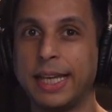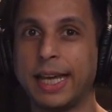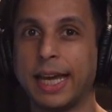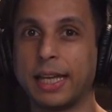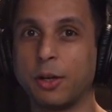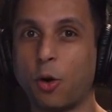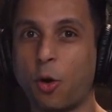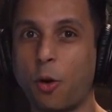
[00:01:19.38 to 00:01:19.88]

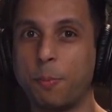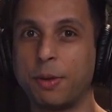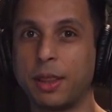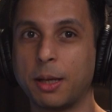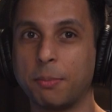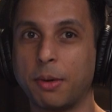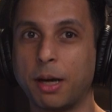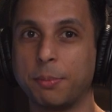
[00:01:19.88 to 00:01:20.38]
and open
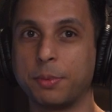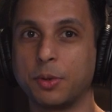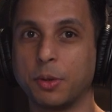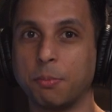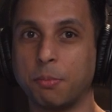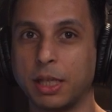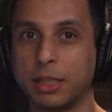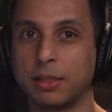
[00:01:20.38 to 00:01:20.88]
them up to a
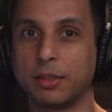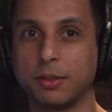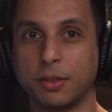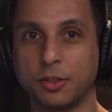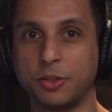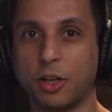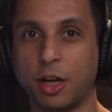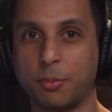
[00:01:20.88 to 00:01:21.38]
multitude
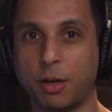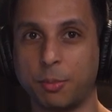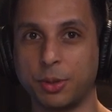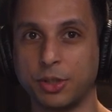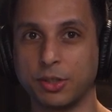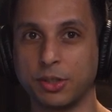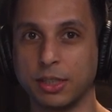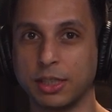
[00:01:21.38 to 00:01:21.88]
of job
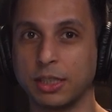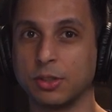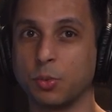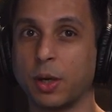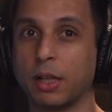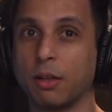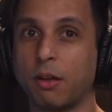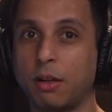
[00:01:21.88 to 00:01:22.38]
opportunities
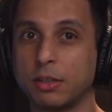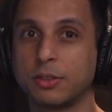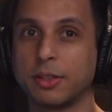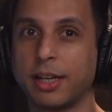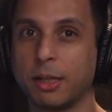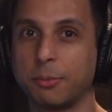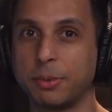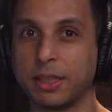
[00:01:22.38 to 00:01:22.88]
while also
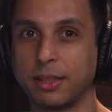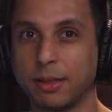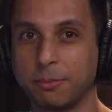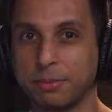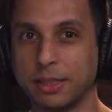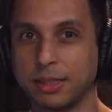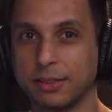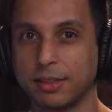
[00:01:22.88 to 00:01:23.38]
helping
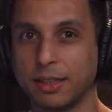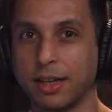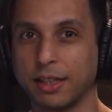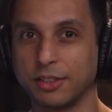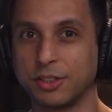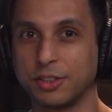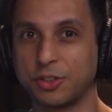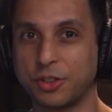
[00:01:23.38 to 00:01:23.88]
companies to
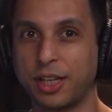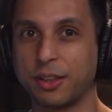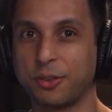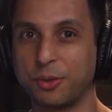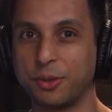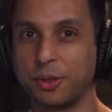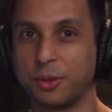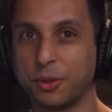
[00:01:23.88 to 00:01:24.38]
cut straight
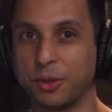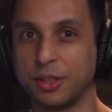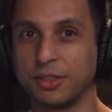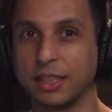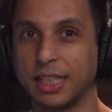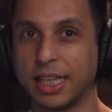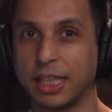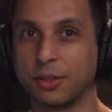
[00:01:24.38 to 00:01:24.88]
through the noise
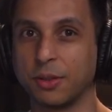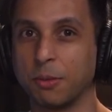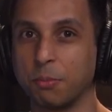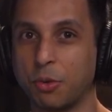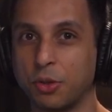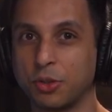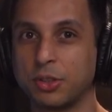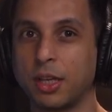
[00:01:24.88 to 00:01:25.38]
and get to the
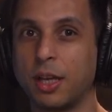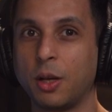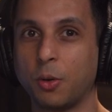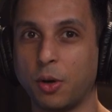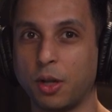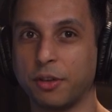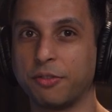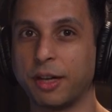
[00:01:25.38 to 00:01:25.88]
most
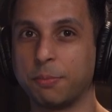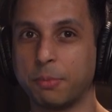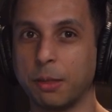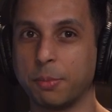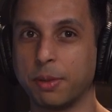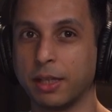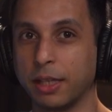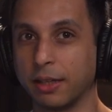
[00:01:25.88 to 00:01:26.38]
qualified
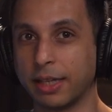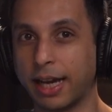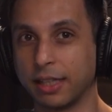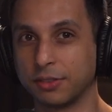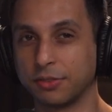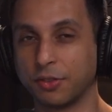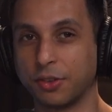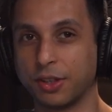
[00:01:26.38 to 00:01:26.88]
people they could
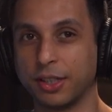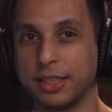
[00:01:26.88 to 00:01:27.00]
ask for.